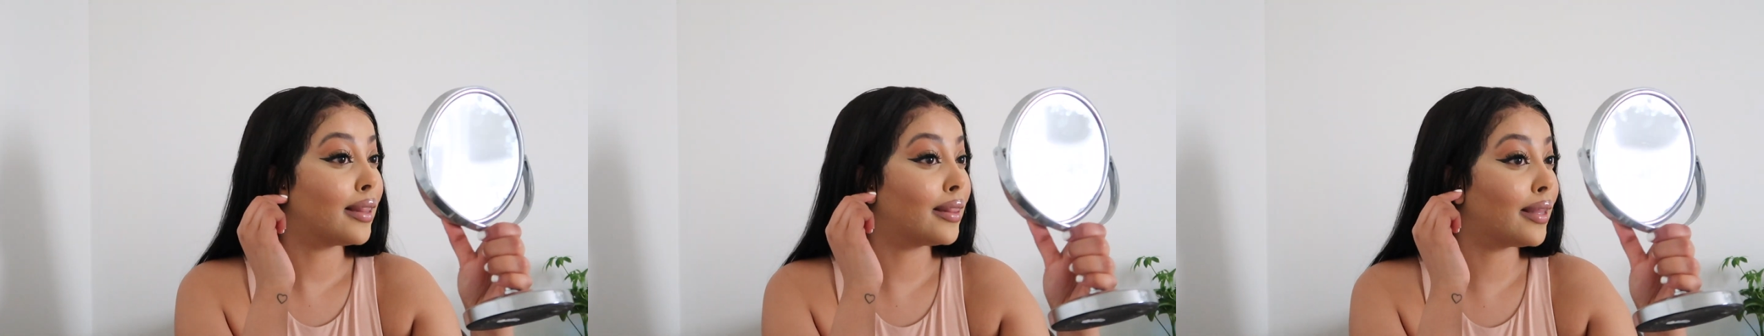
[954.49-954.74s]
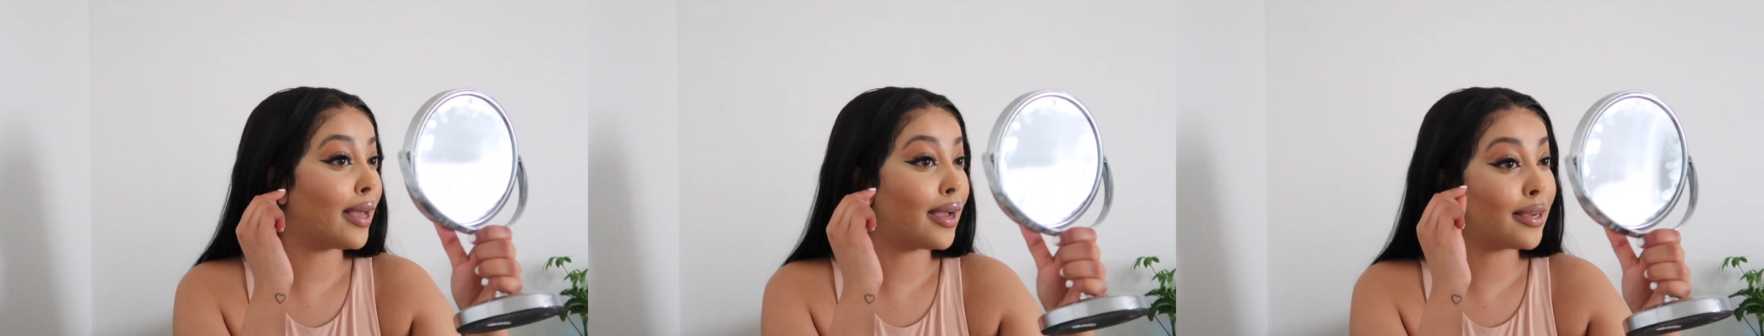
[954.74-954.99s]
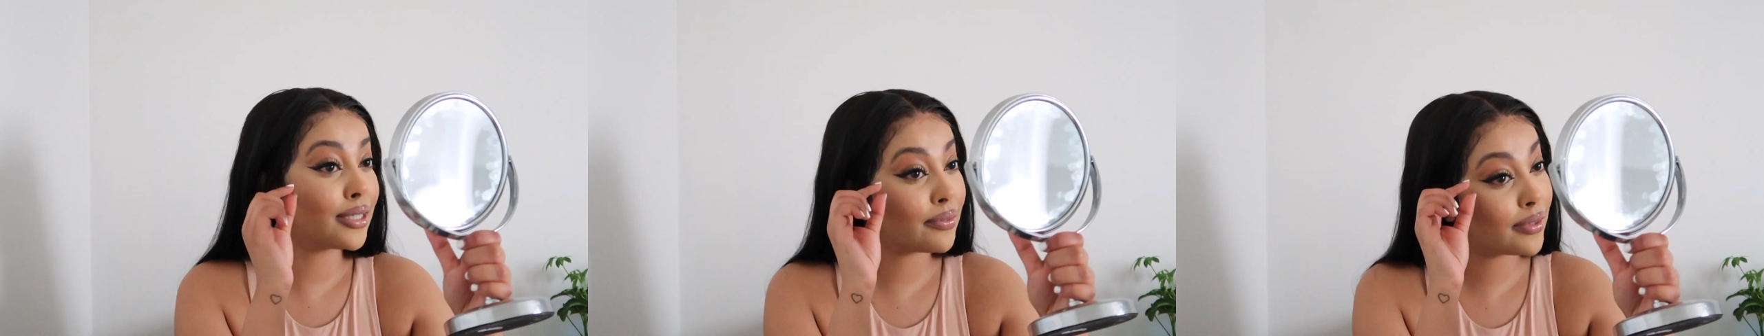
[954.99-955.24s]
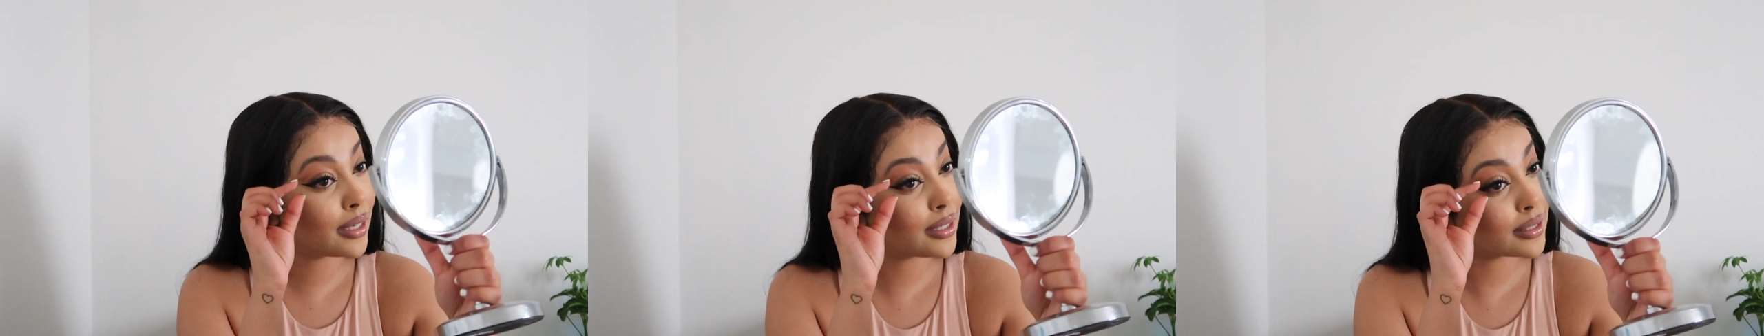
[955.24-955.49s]
lash,
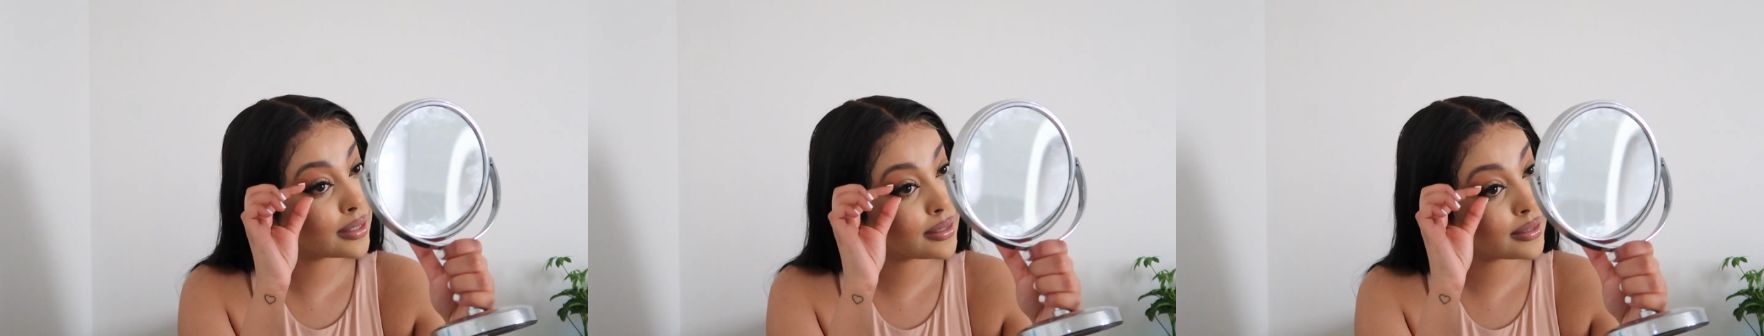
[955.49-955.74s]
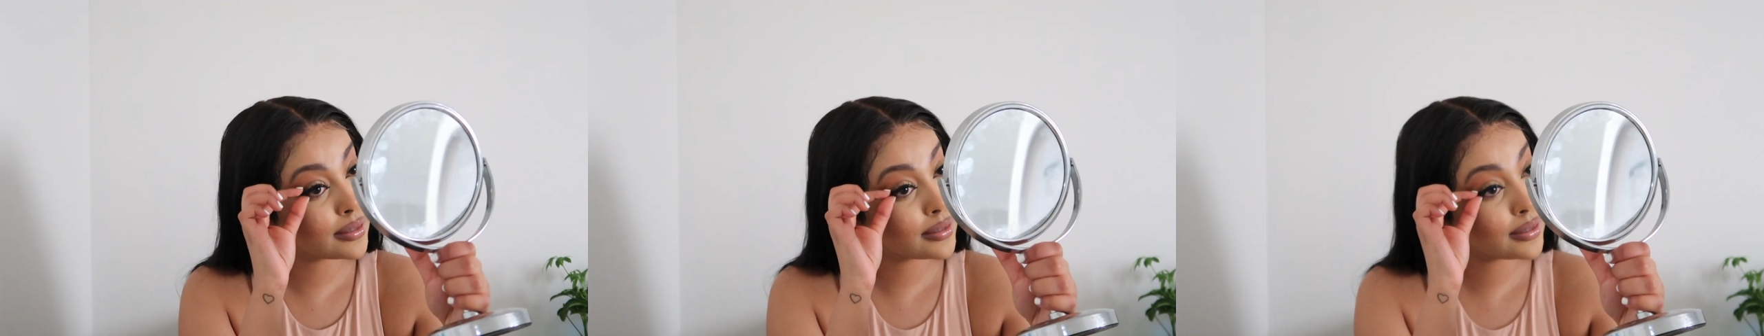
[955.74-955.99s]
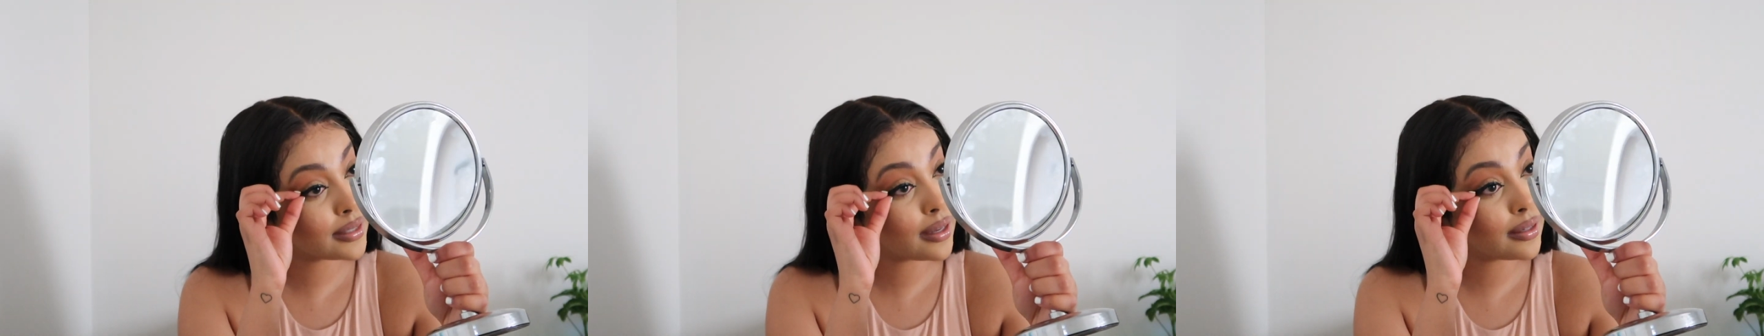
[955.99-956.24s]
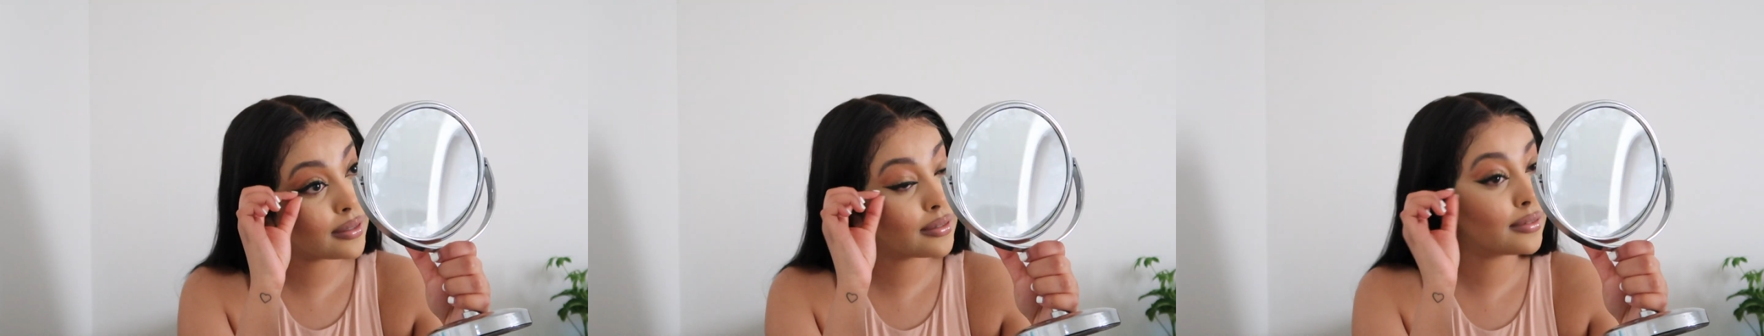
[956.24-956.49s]
if you guys can
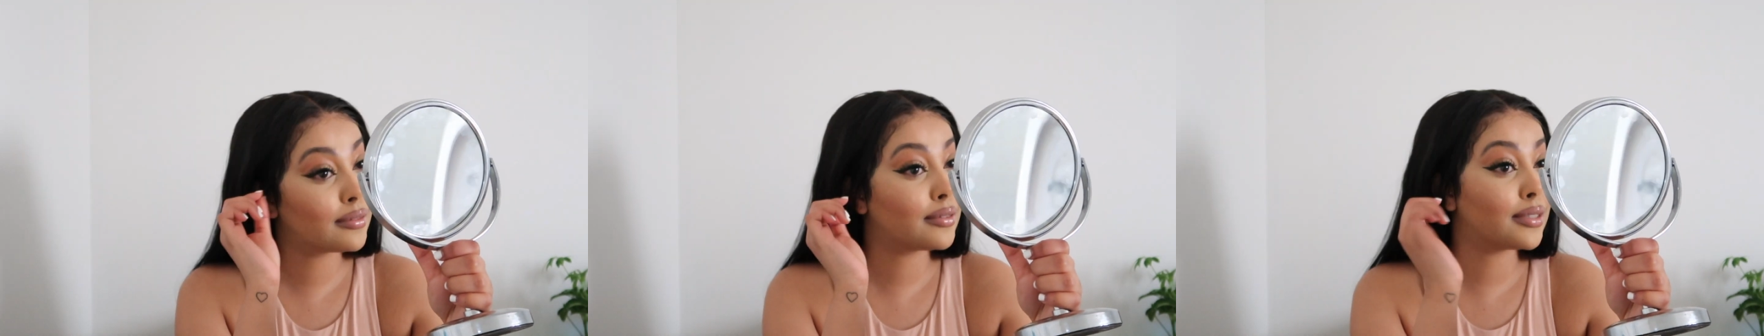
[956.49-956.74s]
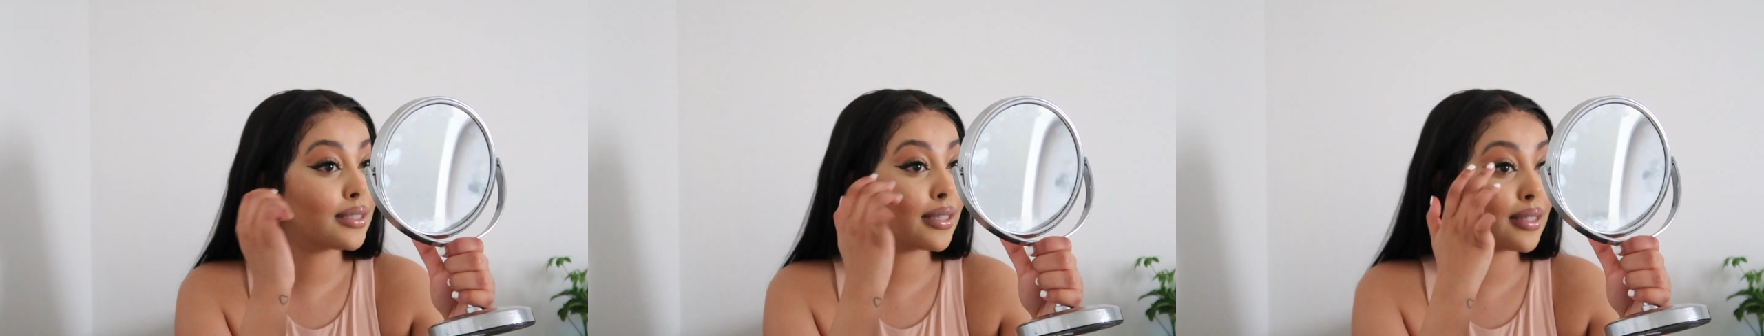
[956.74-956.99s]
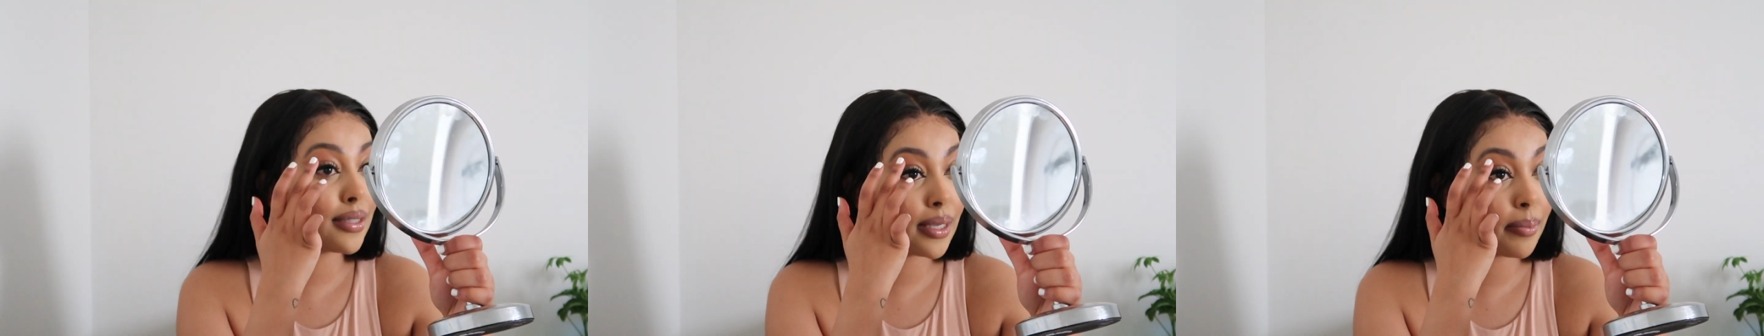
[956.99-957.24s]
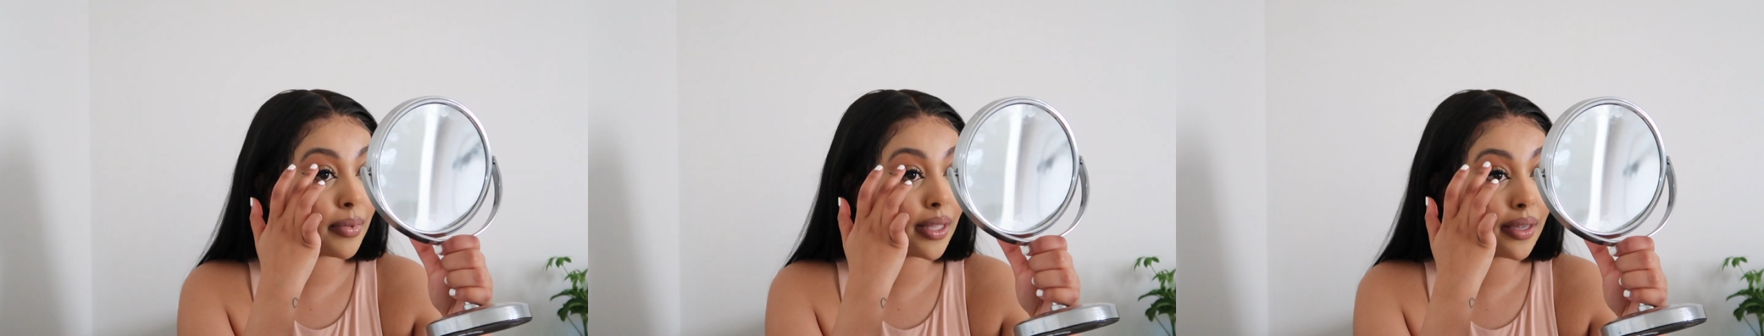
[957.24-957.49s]
tell. It's like the
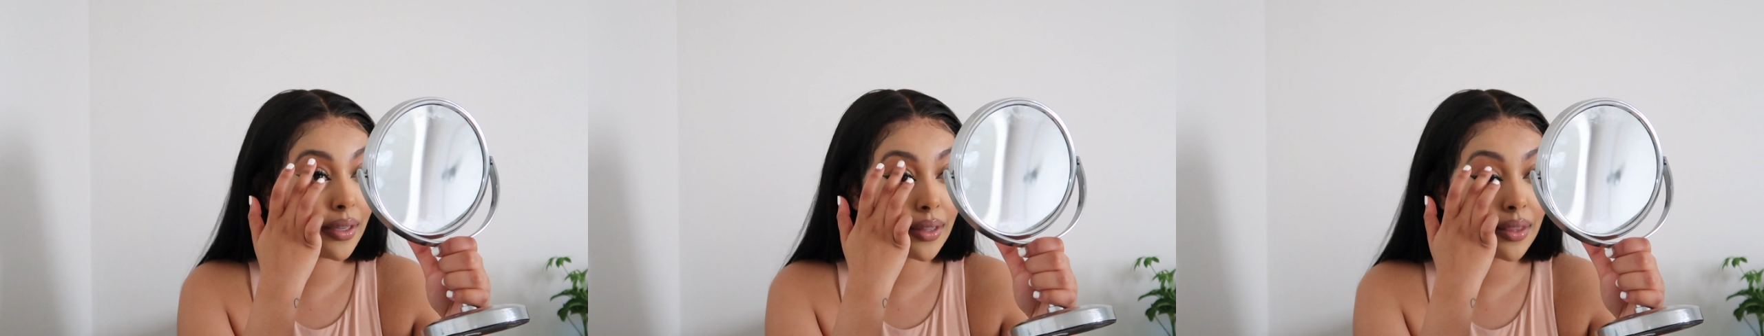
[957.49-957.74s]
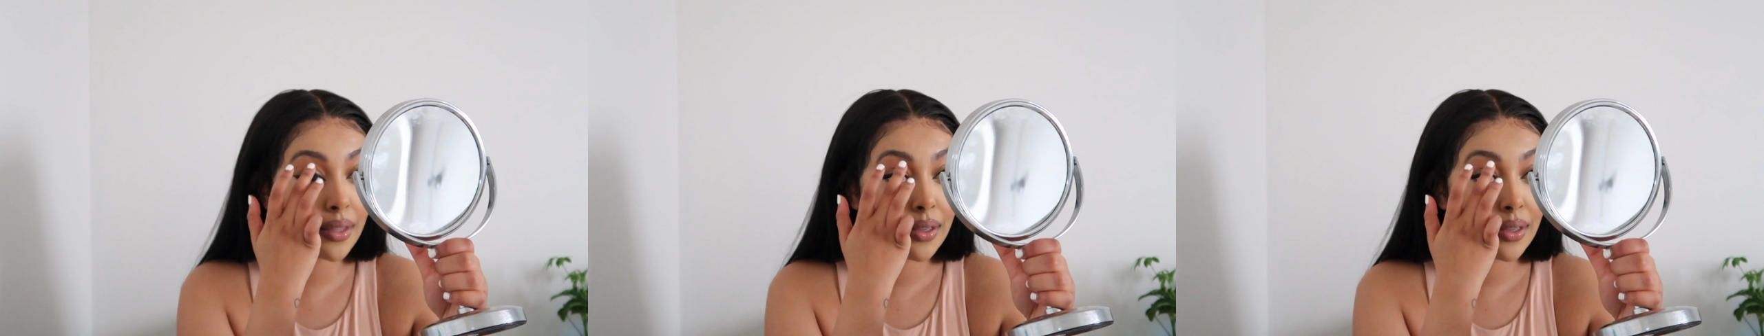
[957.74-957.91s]
same length.